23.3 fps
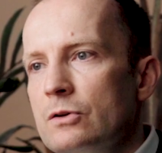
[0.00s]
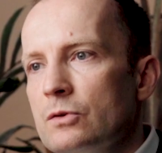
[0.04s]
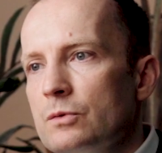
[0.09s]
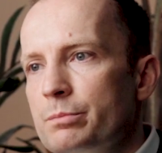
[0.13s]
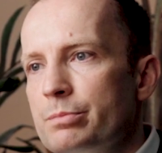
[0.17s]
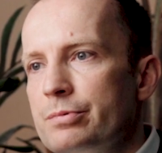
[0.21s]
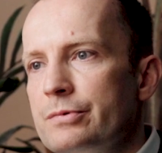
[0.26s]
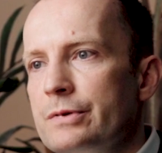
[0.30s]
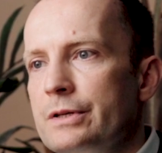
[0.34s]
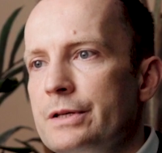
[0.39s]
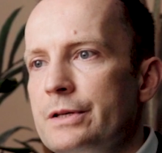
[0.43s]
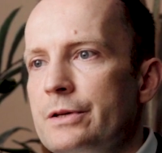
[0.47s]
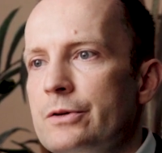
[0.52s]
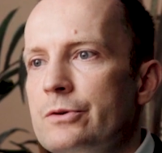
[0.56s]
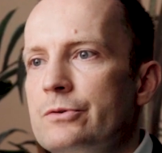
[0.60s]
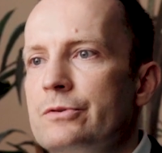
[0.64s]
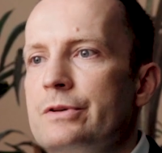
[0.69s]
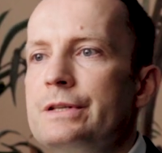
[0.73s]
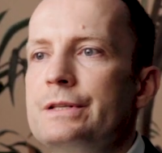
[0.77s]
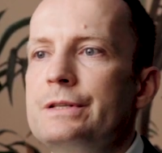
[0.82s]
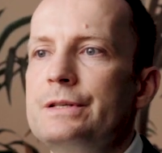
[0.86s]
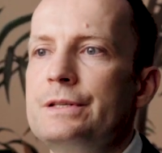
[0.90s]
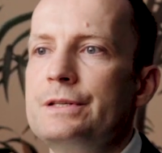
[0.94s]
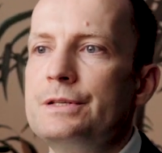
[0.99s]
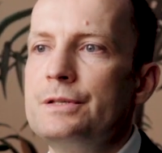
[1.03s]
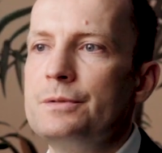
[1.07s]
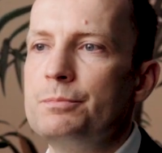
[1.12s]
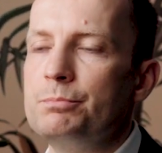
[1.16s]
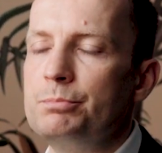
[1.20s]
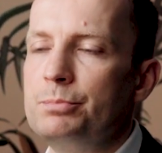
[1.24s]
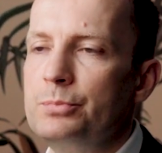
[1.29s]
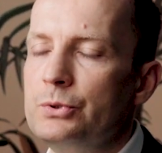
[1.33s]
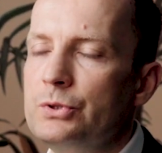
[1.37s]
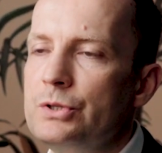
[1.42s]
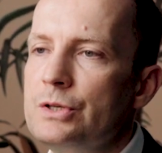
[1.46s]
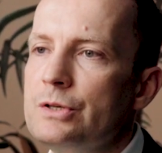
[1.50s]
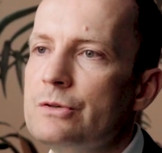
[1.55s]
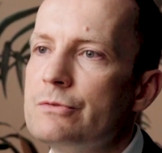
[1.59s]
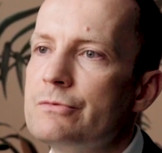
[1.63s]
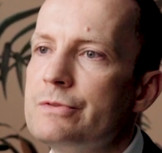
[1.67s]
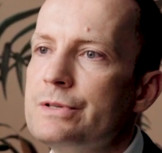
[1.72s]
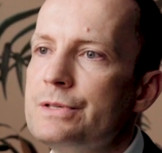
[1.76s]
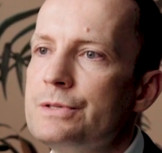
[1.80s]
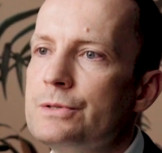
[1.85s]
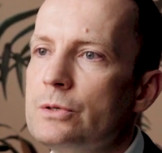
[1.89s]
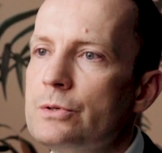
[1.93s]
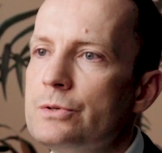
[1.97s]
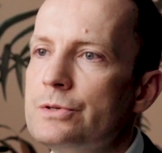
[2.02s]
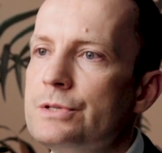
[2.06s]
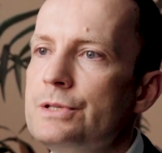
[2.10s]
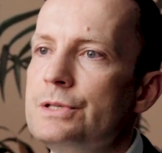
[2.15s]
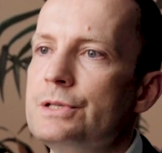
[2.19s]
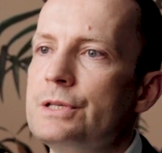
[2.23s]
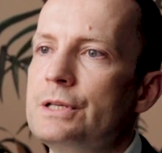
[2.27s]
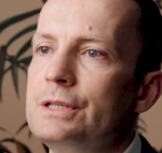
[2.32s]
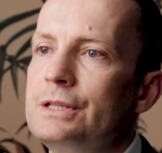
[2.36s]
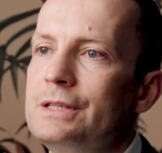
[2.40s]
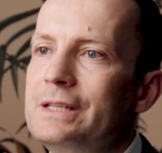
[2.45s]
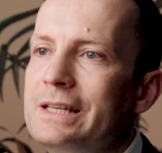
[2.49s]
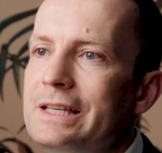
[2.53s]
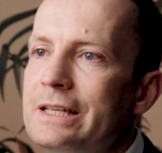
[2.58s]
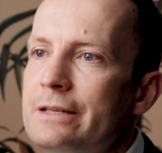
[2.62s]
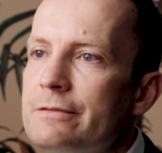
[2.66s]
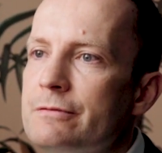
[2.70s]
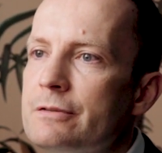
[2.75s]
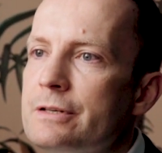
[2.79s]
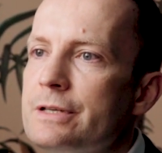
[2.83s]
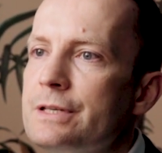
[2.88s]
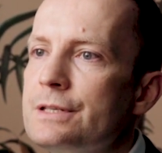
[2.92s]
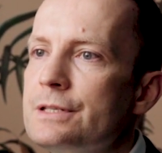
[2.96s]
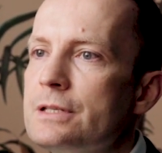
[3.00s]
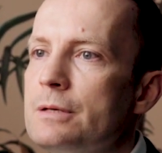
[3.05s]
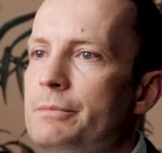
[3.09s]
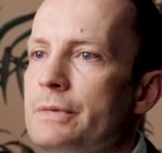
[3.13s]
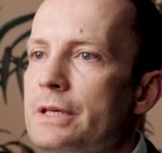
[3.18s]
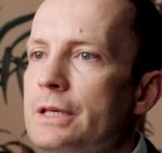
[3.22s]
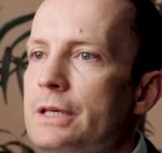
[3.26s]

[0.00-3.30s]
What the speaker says: on priorities, putting resources and delivering some